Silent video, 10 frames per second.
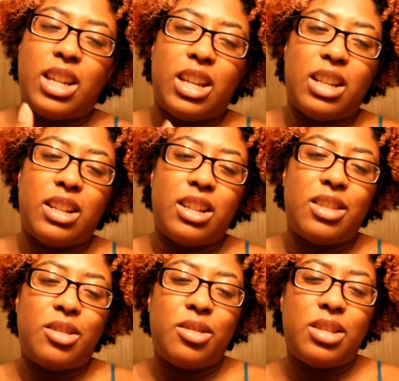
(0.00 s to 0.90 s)
and I
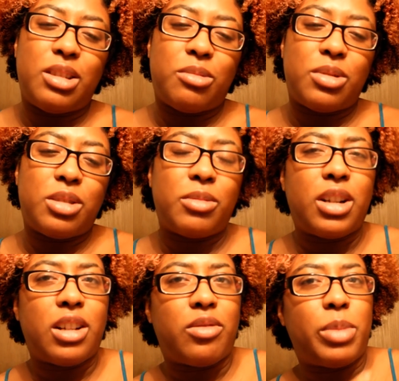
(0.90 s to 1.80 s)
thought that was some
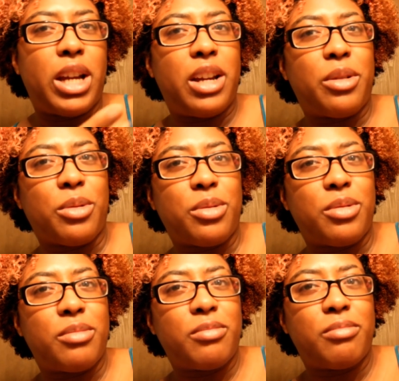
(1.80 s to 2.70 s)
kind of
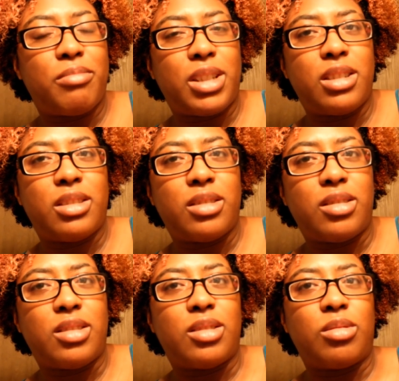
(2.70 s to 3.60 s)
pattern
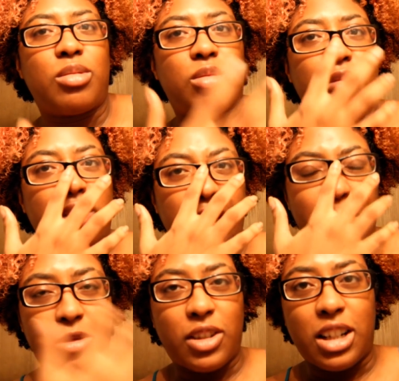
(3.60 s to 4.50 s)
because those are the only
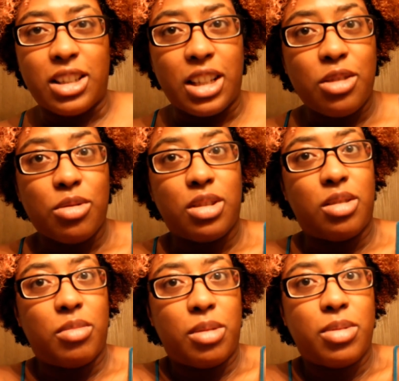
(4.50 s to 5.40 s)
type of guys
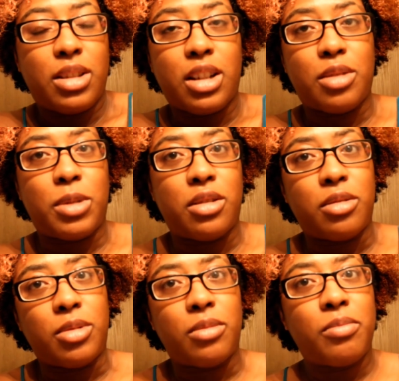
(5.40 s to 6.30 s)
interested in me besides my
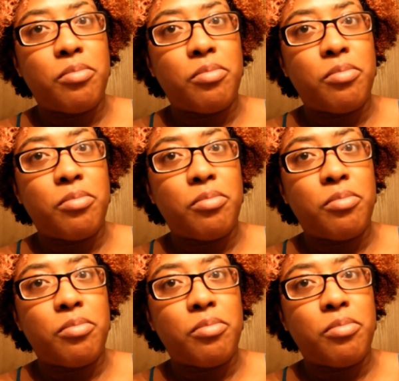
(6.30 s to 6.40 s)
husband